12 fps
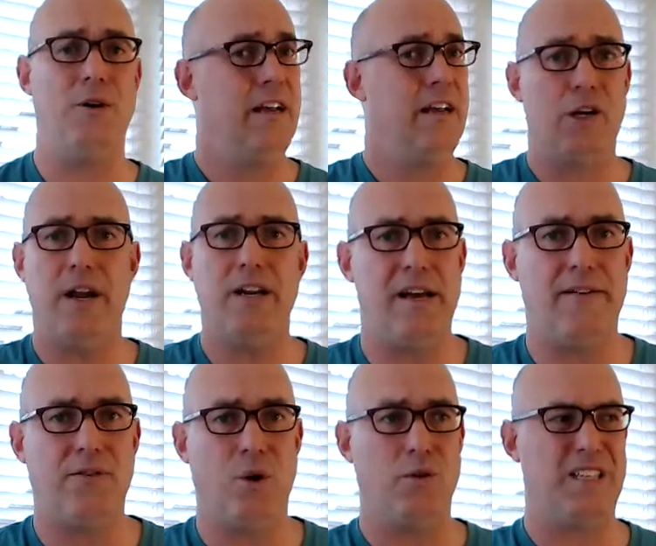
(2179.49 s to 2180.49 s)
Great to have
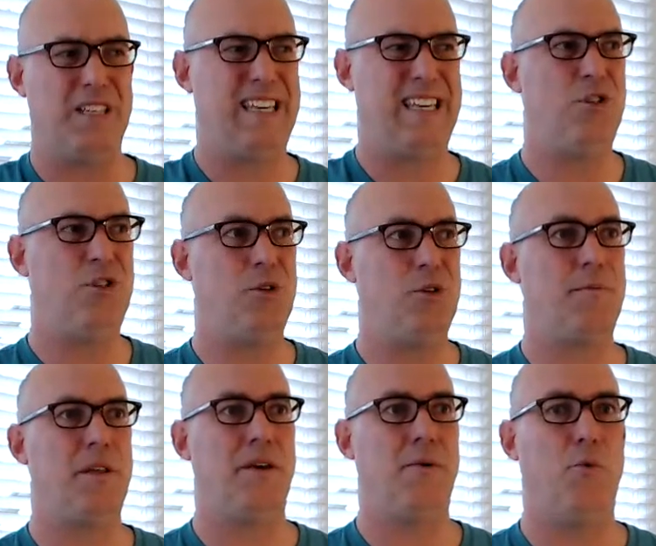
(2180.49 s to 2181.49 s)
goals. It gives you some of
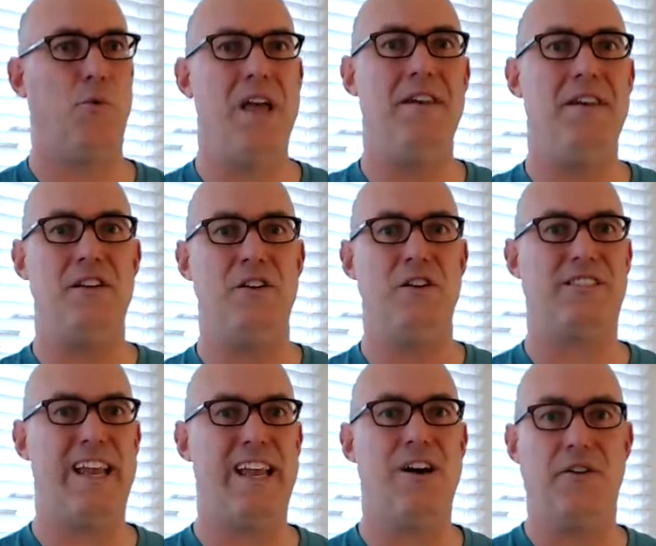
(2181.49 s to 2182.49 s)
the wind in your
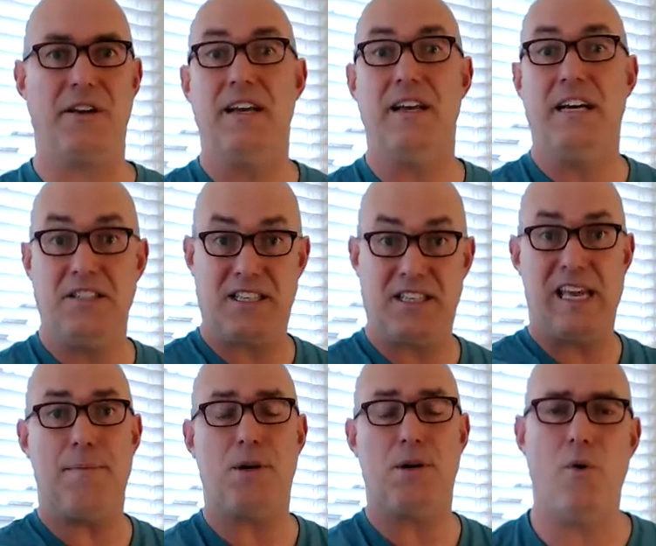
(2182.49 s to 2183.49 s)
sail to keep
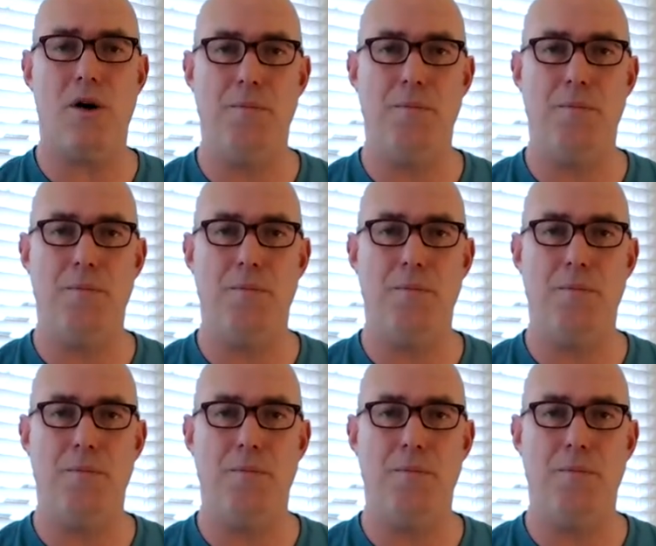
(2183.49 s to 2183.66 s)
going.